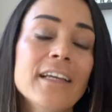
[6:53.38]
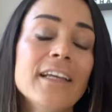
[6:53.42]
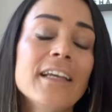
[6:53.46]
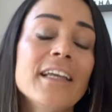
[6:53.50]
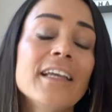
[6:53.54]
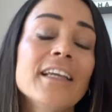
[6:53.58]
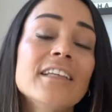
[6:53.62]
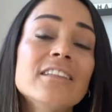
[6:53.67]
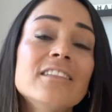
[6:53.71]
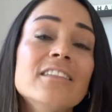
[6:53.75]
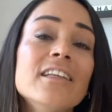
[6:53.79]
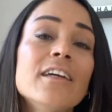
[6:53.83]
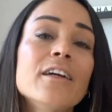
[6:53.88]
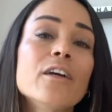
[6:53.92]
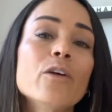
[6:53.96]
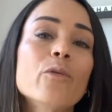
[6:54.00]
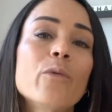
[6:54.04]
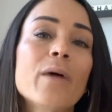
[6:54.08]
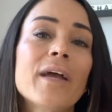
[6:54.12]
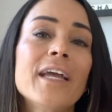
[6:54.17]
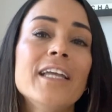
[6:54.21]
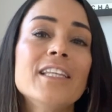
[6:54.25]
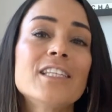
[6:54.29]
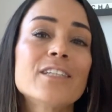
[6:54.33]
Is there a
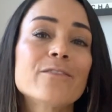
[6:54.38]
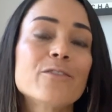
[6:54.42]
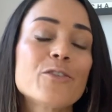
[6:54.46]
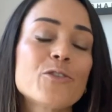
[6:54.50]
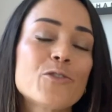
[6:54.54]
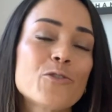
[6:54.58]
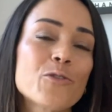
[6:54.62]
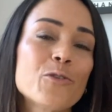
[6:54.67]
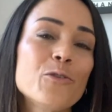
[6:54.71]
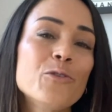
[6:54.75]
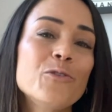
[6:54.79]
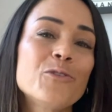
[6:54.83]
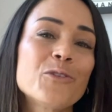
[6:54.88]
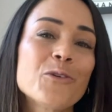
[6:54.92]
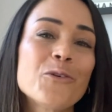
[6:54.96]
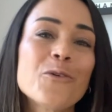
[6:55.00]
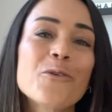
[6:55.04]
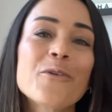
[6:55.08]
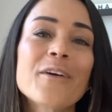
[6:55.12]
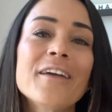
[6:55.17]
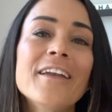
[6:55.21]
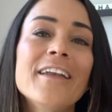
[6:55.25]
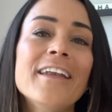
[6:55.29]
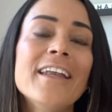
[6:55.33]
way to reduce
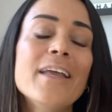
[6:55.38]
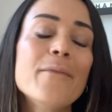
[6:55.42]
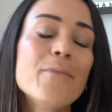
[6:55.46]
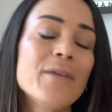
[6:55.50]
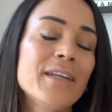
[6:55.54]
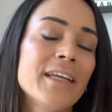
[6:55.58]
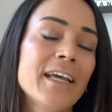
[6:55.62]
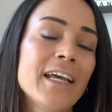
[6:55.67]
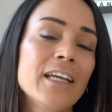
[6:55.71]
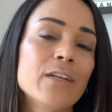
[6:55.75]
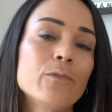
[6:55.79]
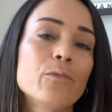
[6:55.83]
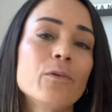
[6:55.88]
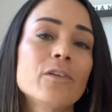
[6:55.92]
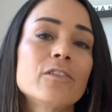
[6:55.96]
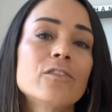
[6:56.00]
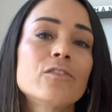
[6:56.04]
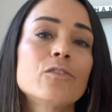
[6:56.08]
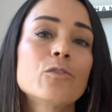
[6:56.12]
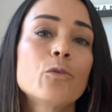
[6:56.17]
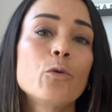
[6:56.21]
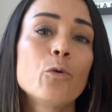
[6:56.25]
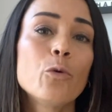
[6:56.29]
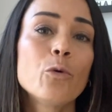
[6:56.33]
or eliminate
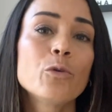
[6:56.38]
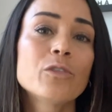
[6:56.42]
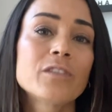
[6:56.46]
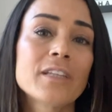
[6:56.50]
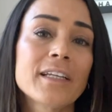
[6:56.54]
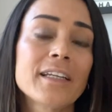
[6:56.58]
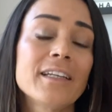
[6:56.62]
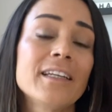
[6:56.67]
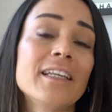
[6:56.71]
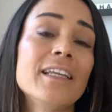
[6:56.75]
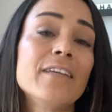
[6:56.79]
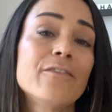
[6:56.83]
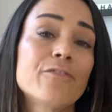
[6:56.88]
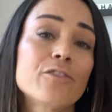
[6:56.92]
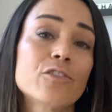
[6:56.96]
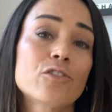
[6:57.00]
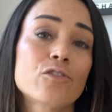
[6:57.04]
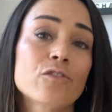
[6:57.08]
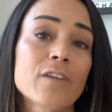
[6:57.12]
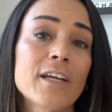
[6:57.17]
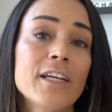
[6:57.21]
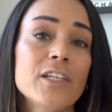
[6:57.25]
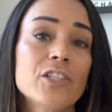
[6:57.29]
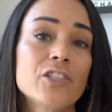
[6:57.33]
what's causing the
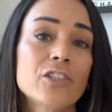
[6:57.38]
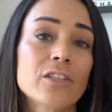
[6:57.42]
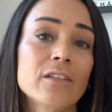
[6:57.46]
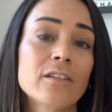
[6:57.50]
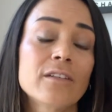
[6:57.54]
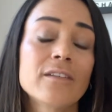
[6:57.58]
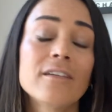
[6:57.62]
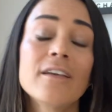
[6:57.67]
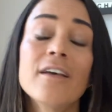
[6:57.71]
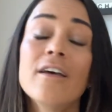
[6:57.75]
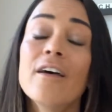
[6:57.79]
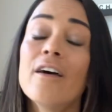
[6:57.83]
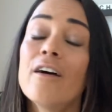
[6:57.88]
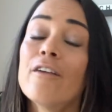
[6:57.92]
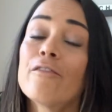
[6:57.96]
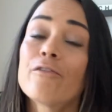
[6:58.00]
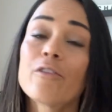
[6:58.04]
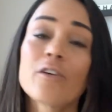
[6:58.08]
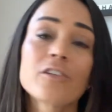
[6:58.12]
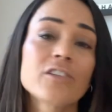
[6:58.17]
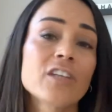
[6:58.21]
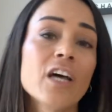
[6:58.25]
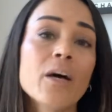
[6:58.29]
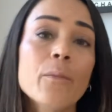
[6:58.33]
frustration?
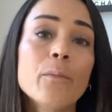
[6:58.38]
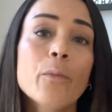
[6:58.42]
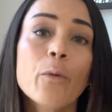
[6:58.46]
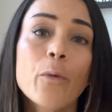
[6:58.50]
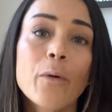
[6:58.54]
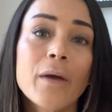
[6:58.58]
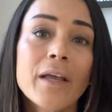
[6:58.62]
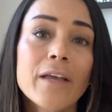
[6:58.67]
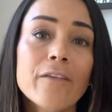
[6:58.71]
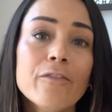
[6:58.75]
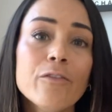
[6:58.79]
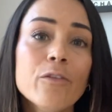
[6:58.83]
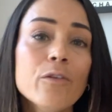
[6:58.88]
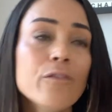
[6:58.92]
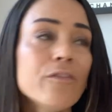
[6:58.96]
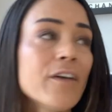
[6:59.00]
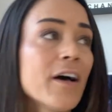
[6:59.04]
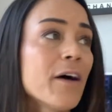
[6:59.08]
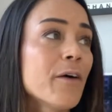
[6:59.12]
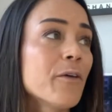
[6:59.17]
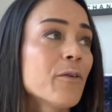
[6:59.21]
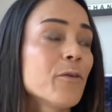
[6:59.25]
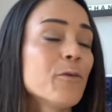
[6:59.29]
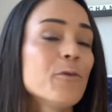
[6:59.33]
For example, if you
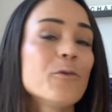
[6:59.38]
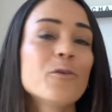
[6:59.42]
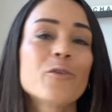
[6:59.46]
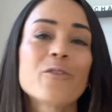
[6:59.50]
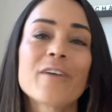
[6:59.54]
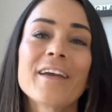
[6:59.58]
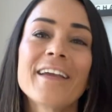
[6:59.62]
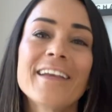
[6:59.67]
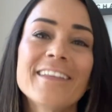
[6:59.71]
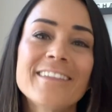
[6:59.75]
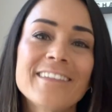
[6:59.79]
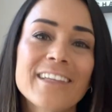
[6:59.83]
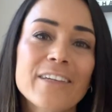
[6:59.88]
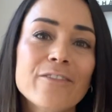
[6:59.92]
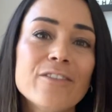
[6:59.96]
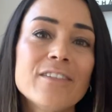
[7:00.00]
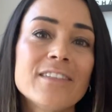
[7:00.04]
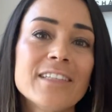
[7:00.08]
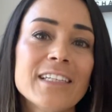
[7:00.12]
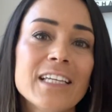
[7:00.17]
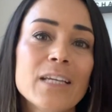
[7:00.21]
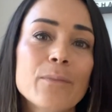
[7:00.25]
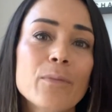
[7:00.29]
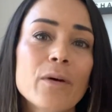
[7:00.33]
value
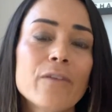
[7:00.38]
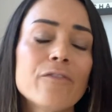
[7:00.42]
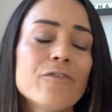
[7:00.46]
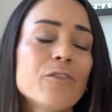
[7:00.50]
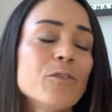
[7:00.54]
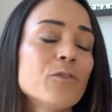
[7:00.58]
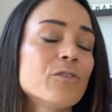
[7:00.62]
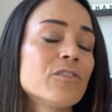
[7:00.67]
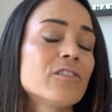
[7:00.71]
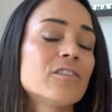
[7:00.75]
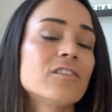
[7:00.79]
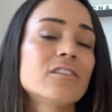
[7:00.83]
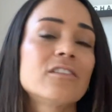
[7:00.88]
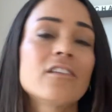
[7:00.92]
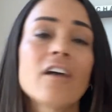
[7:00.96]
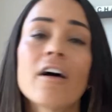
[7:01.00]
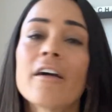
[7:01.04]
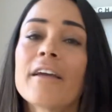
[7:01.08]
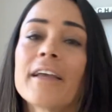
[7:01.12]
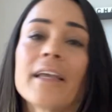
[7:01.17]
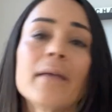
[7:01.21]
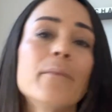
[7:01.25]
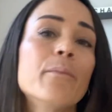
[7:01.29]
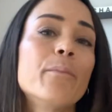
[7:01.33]
creativity but feel
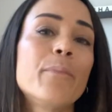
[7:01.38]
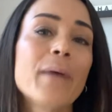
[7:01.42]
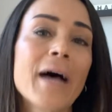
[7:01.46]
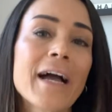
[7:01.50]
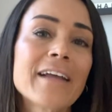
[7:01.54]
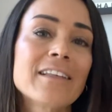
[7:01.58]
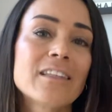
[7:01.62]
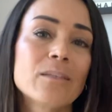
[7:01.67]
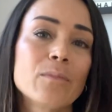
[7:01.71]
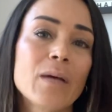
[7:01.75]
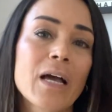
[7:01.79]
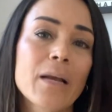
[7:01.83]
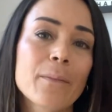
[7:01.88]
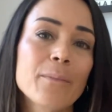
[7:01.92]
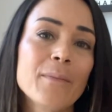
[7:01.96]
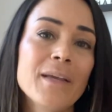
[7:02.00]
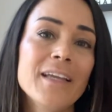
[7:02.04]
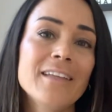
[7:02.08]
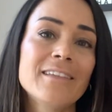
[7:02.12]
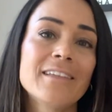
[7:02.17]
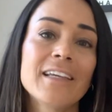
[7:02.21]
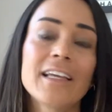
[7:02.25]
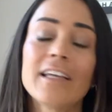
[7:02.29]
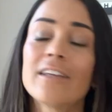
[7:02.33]
stuck in back-to-back
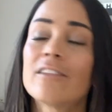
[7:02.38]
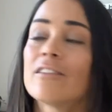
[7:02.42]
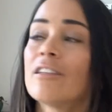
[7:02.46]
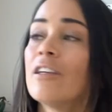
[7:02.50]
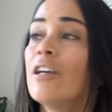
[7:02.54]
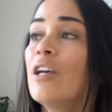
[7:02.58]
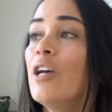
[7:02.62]
meetings,